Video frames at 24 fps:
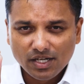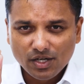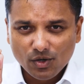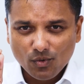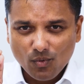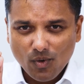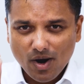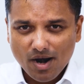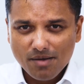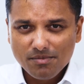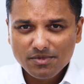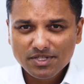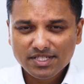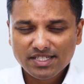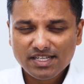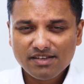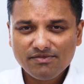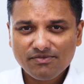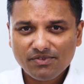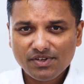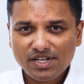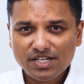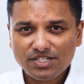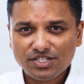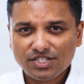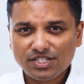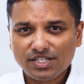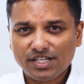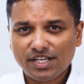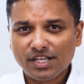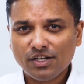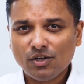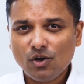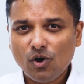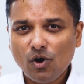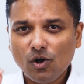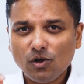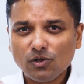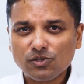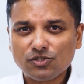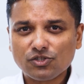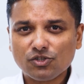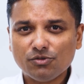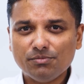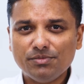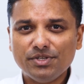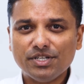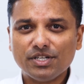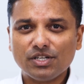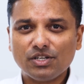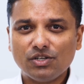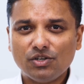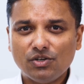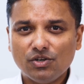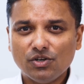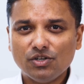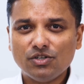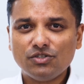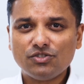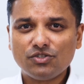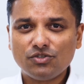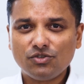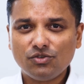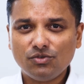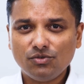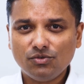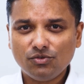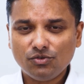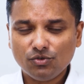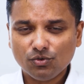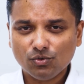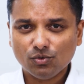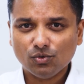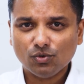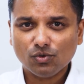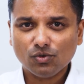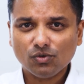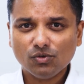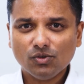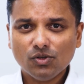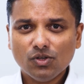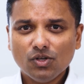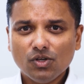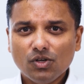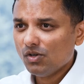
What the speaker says: requirements definition can also be a good tool